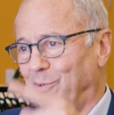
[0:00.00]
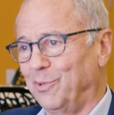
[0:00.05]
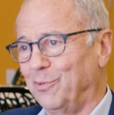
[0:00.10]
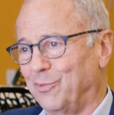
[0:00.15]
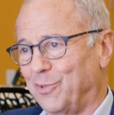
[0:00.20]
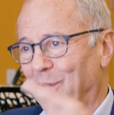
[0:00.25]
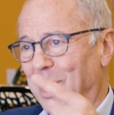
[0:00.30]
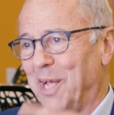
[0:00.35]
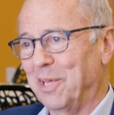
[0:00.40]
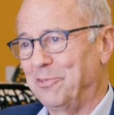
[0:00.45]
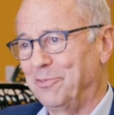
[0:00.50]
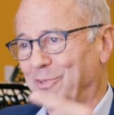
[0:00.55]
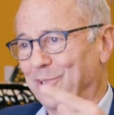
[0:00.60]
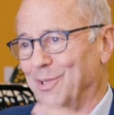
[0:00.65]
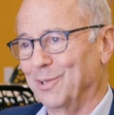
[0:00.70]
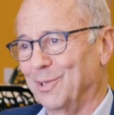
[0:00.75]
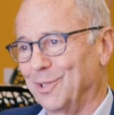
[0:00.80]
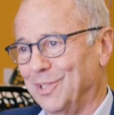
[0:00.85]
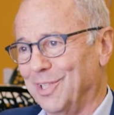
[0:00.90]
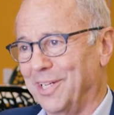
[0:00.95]
disguised
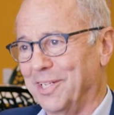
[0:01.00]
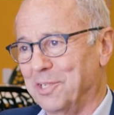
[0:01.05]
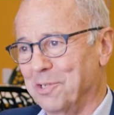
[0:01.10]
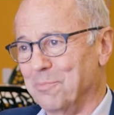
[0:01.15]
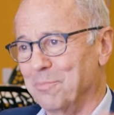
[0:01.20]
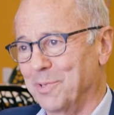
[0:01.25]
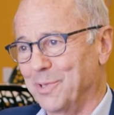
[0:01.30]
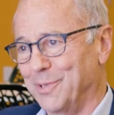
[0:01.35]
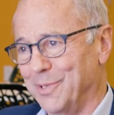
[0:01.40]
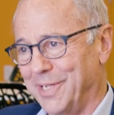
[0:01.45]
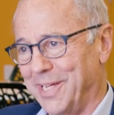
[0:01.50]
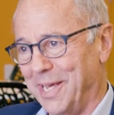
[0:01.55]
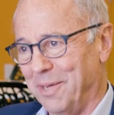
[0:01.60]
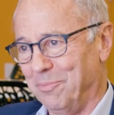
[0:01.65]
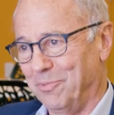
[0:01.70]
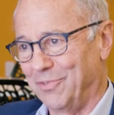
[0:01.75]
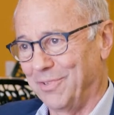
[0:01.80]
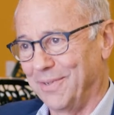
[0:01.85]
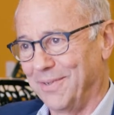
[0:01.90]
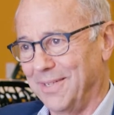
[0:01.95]
to look like computer
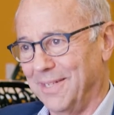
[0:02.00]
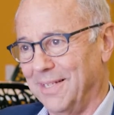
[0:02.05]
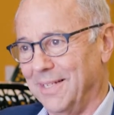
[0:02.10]
games.